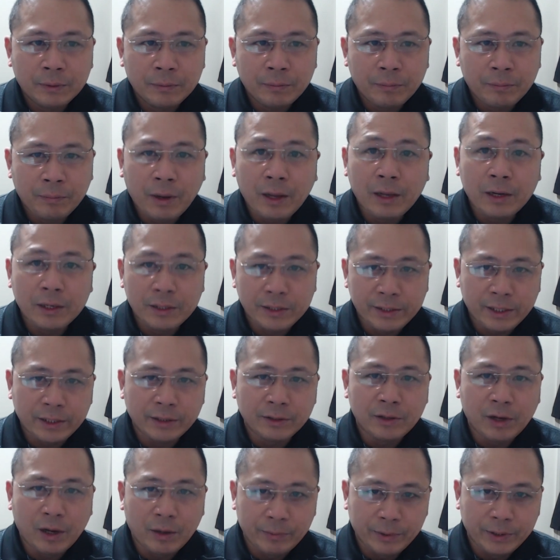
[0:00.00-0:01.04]
policy and
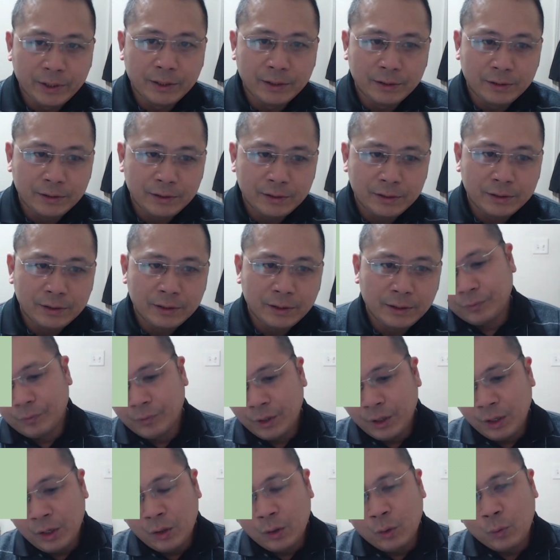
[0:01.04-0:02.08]
governance.
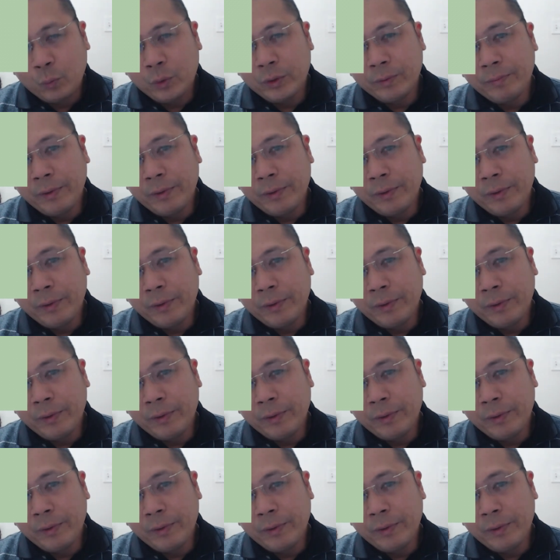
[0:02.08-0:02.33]
With